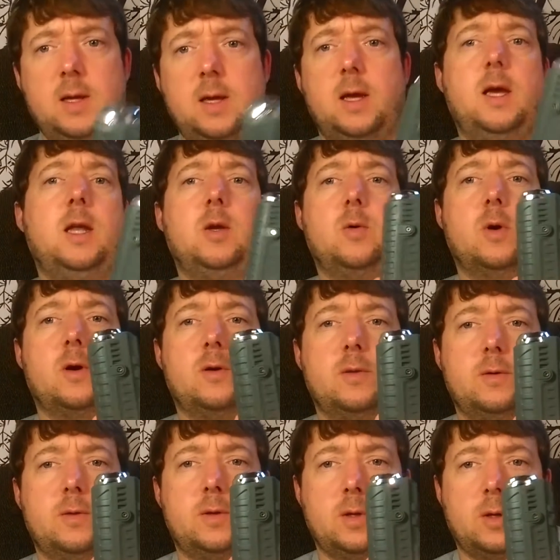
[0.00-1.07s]

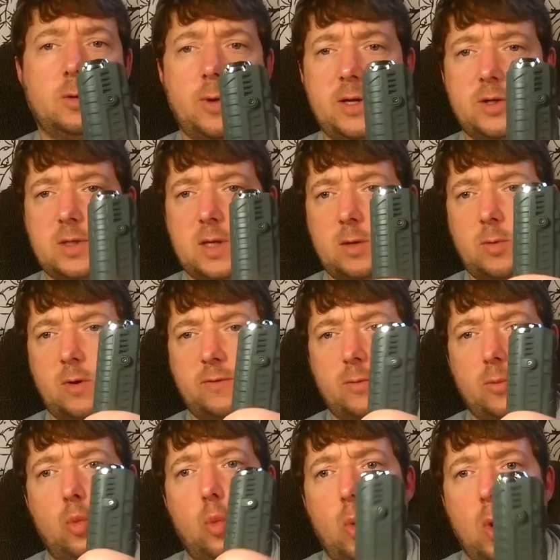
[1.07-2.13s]
The range is anywhere from
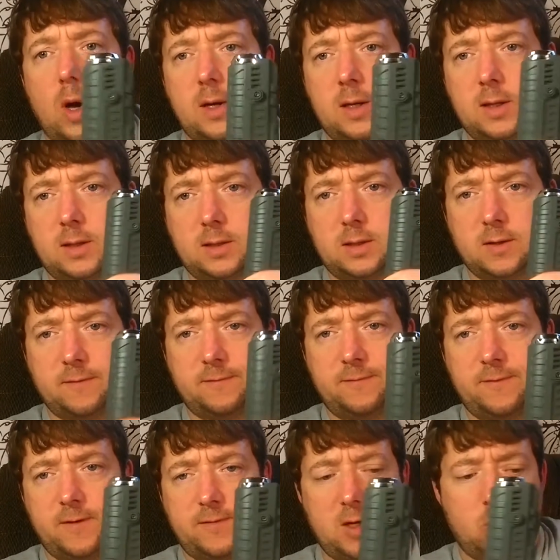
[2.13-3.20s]
1 to
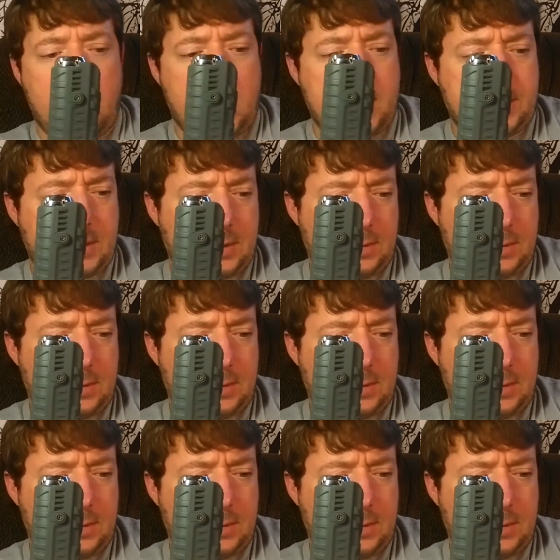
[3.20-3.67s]
50 watts.